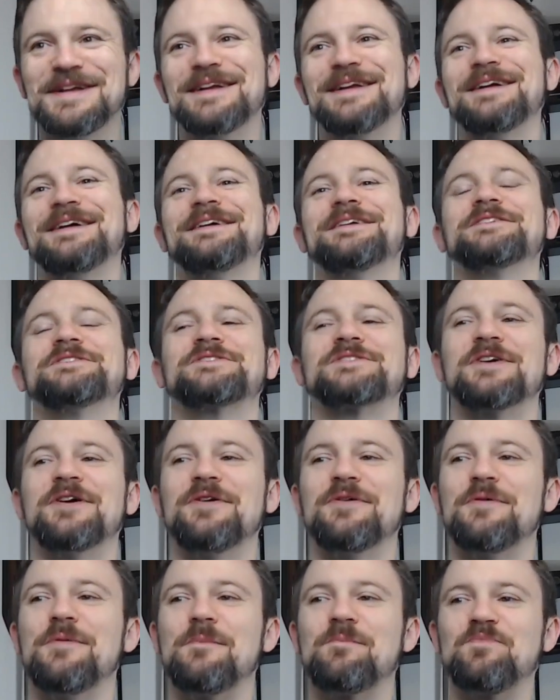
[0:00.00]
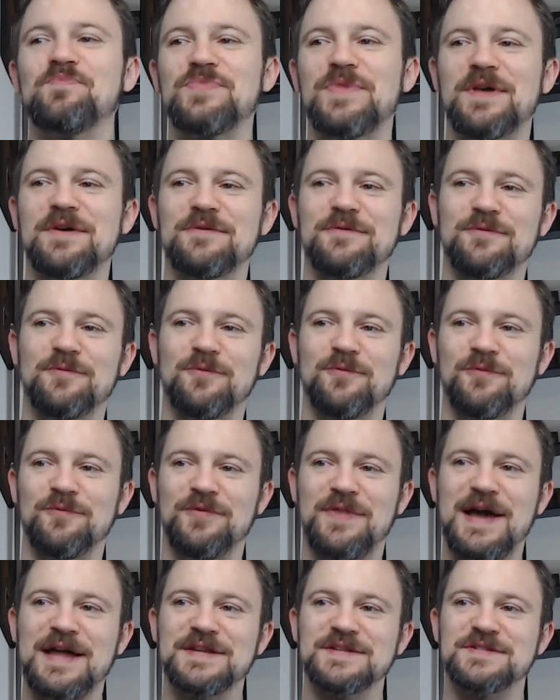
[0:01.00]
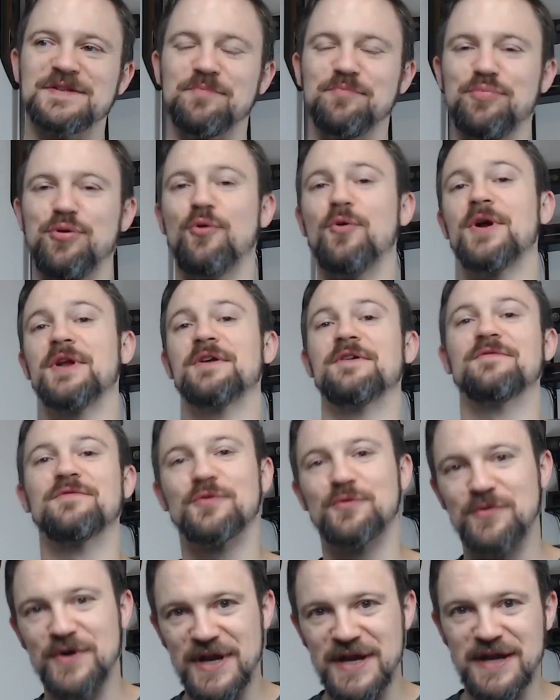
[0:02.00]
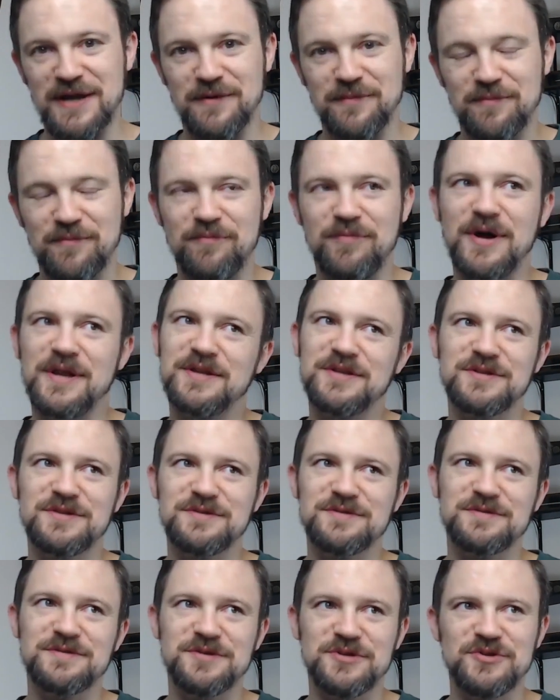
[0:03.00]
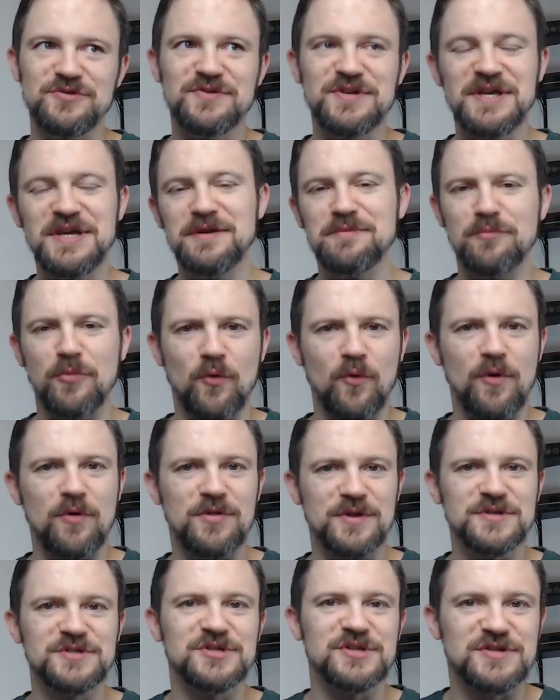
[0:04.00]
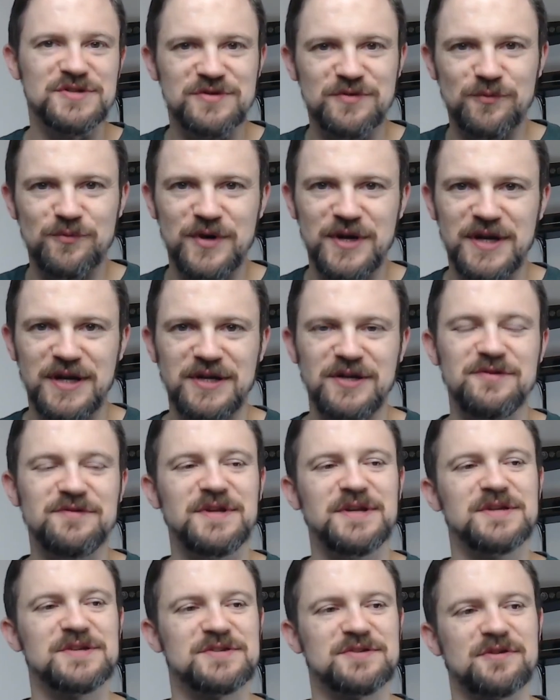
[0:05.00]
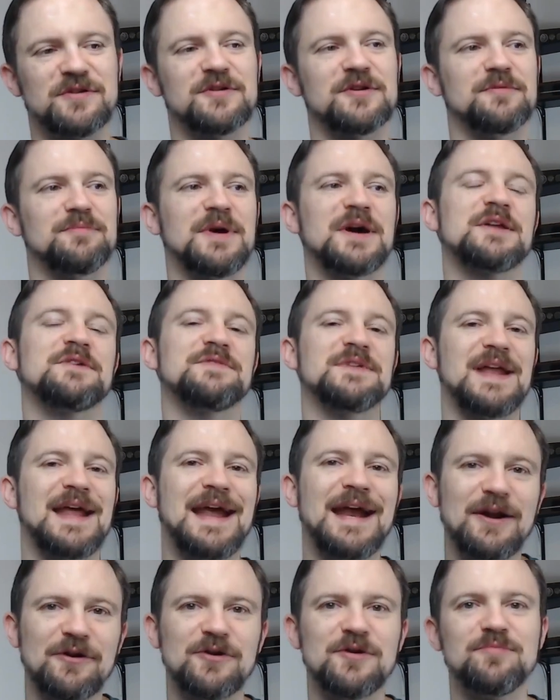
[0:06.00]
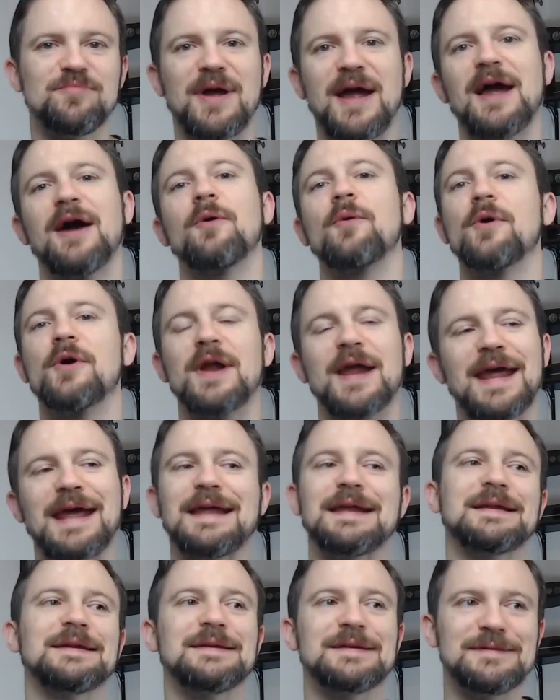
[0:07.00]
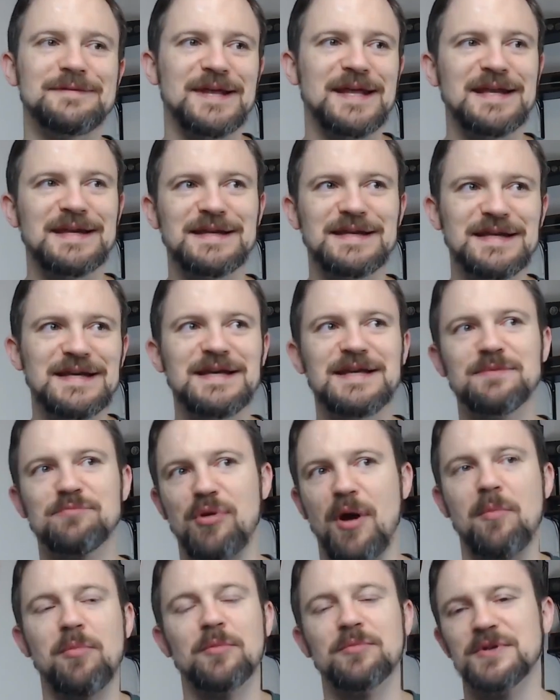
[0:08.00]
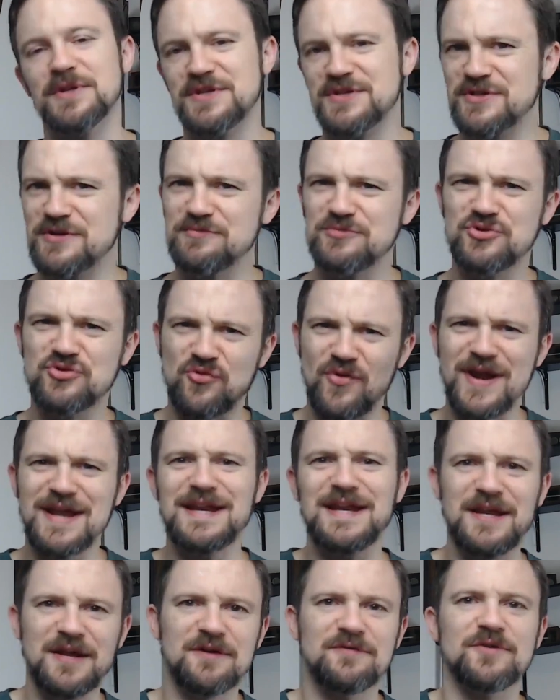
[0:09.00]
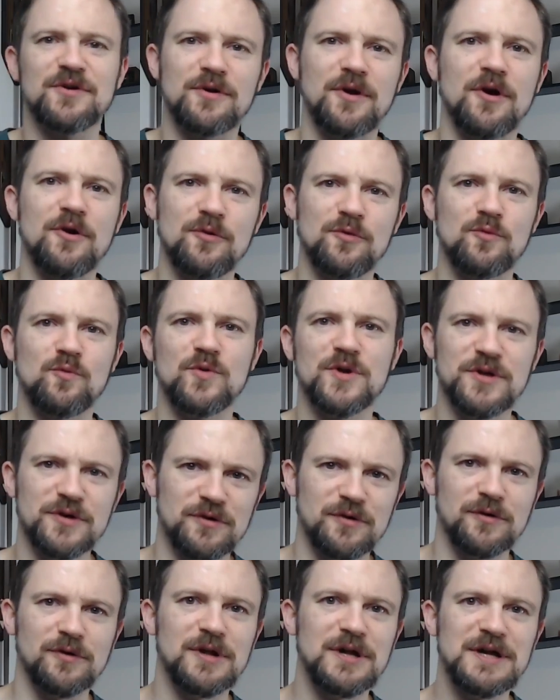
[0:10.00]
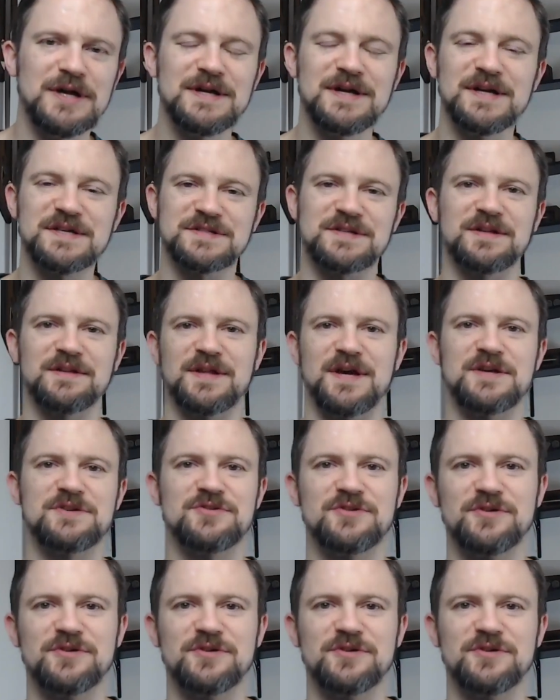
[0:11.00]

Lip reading: So, that is the point of the ring, but you need more than just the ring. You need a certain amount of inherent power and, indeed, probably some training of your own will, as Galadriel